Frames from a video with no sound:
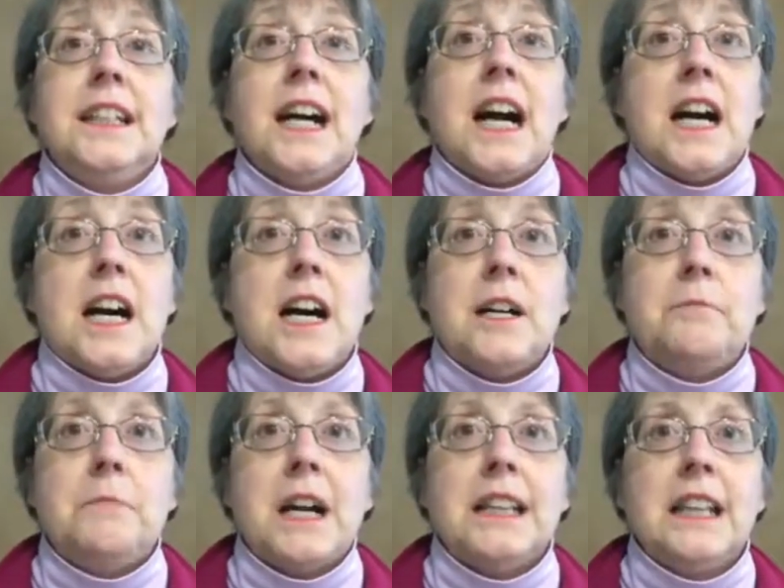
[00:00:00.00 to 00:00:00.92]

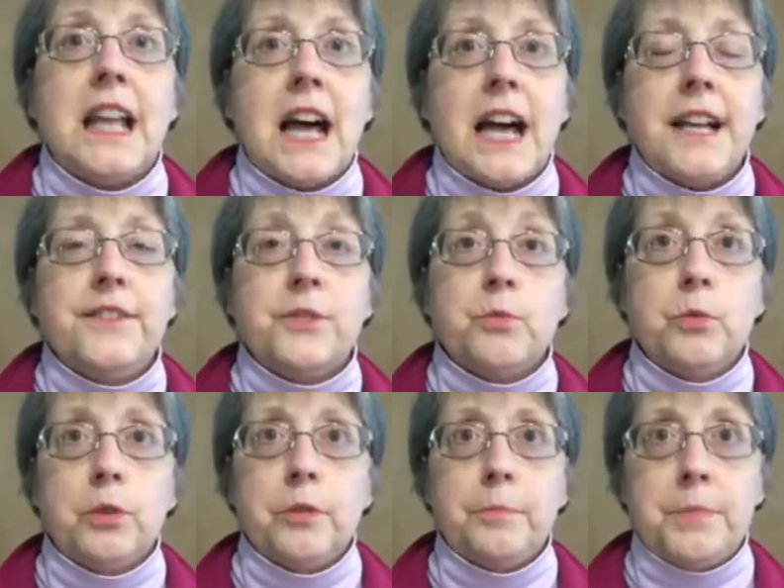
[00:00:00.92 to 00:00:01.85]
my lives
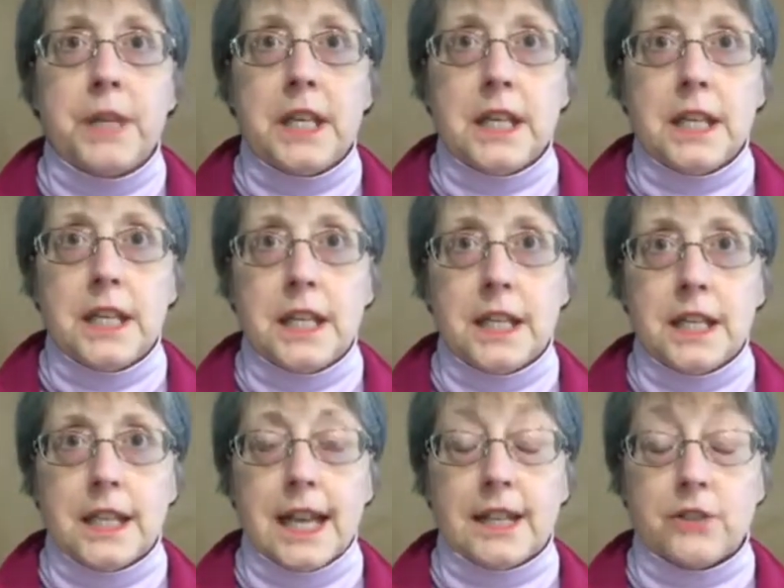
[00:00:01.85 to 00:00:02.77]
will be
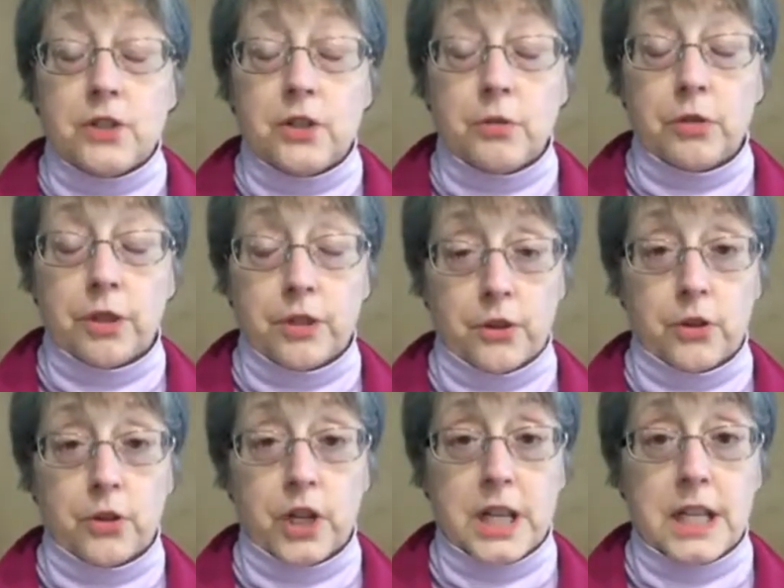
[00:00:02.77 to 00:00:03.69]
at
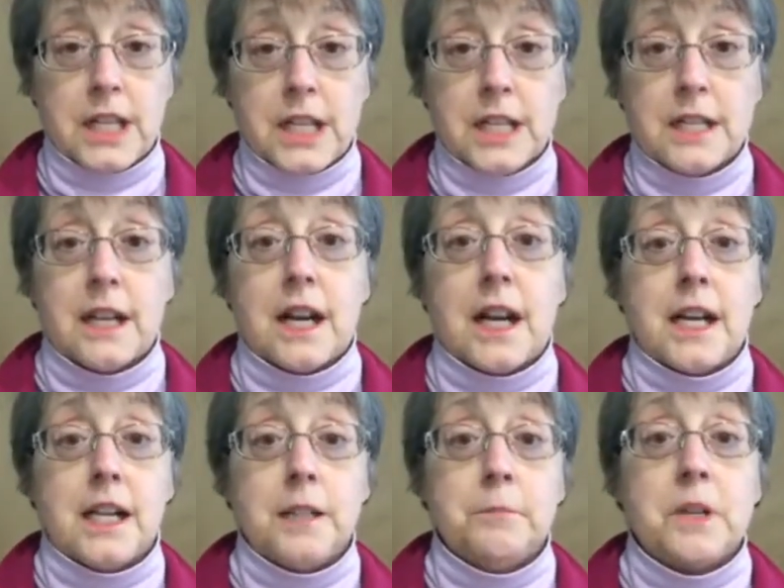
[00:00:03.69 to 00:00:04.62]
2:30
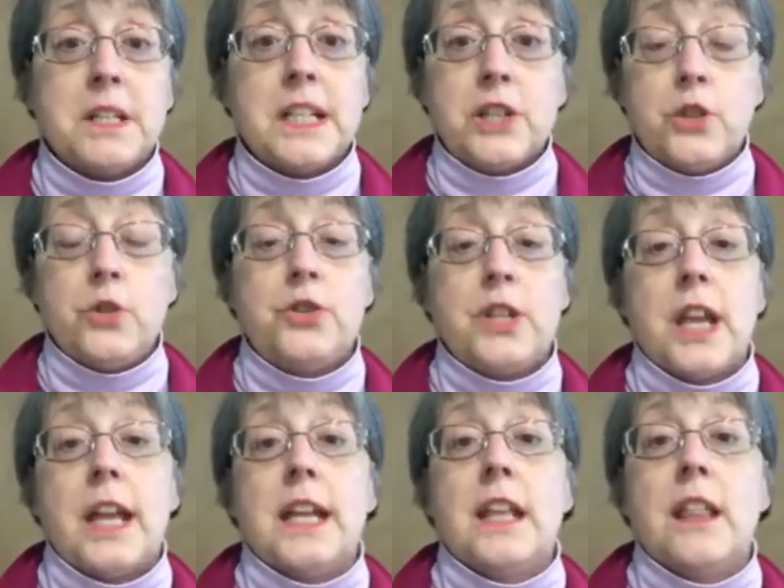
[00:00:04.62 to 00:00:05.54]
on Monday,
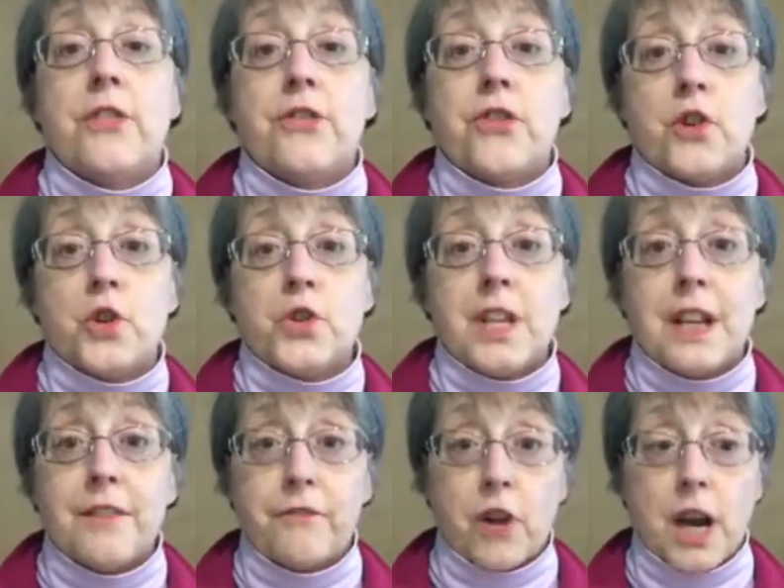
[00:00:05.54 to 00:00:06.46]
Tuesday, Thursday,
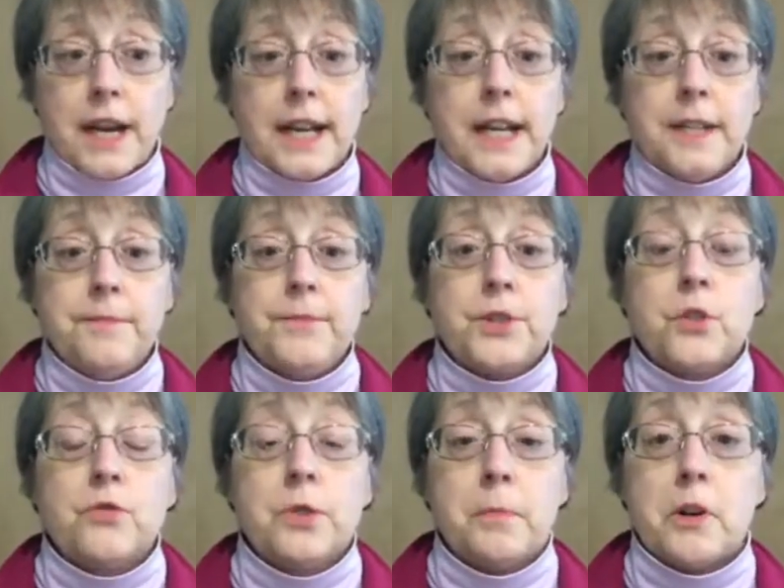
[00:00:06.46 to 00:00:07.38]
and Friday. So
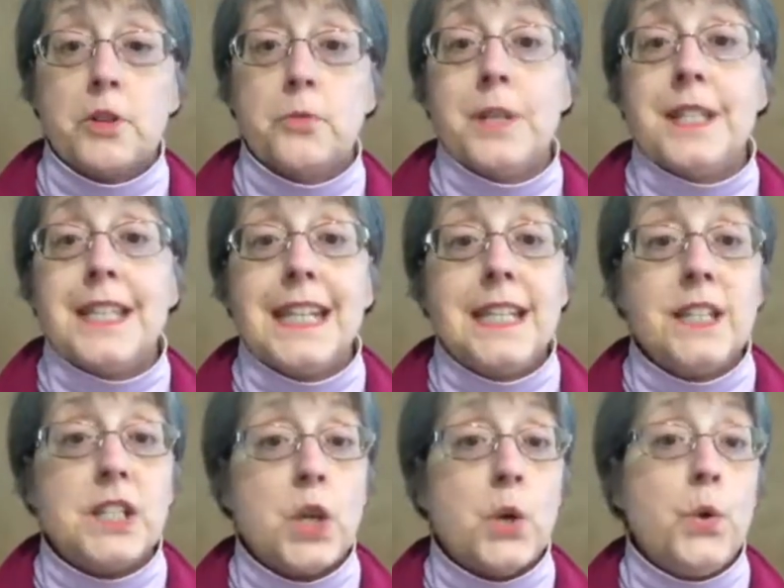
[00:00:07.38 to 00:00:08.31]
tomorrow's Wednesday,
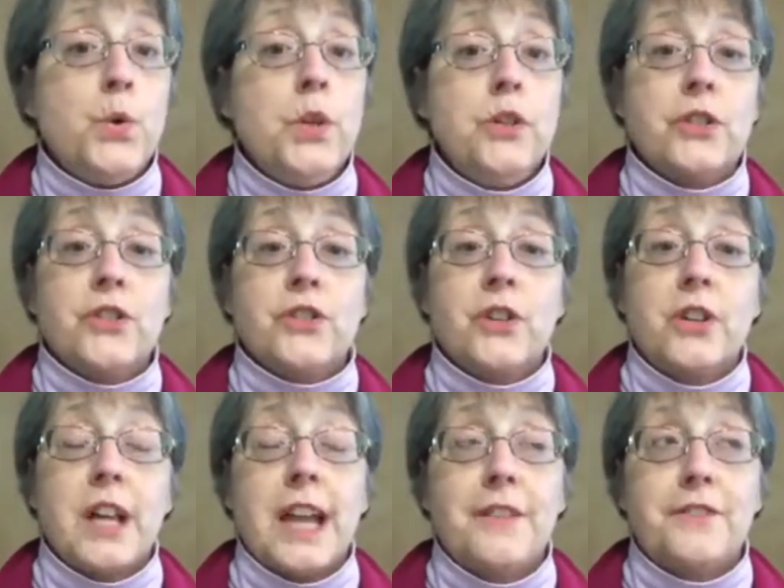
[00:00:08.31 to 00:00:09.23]
so you're just going
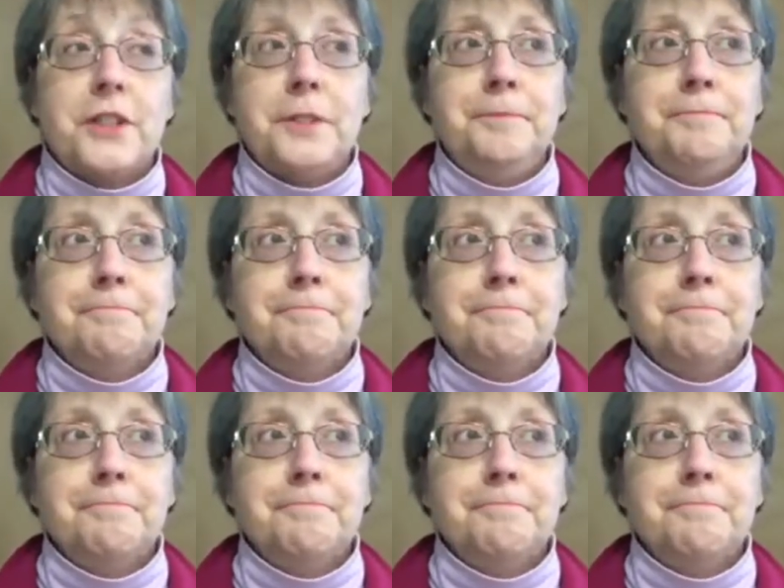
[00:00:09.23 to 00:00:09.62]
to have to